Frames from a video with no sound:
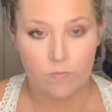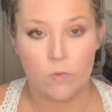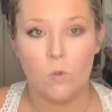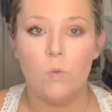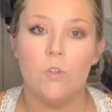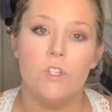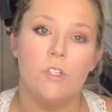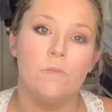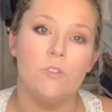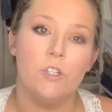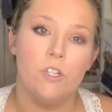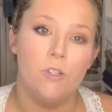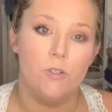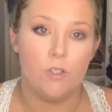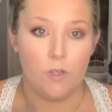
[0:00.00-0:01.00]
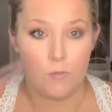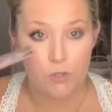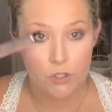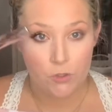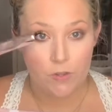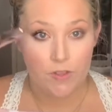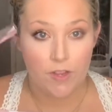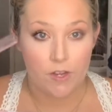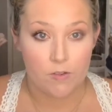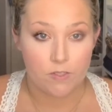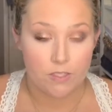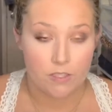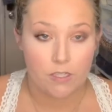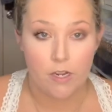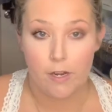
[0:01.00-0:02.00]
which I'm sure you saw me do
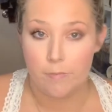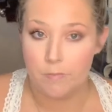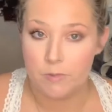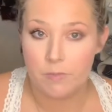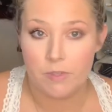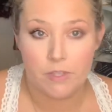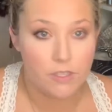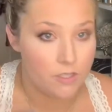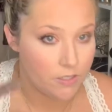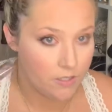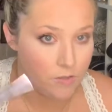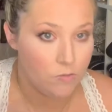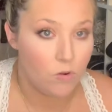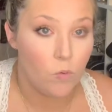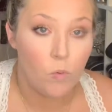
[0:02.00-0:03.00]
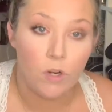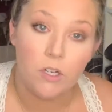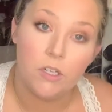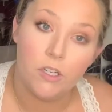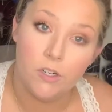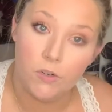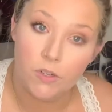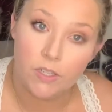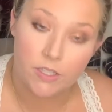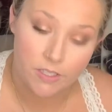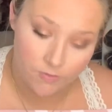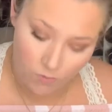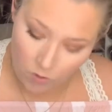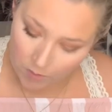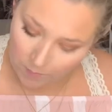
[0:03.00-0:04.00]
1,000 times, but this is what one coat is
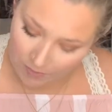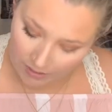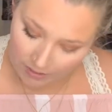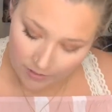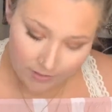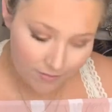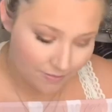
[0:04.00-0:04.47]
for me.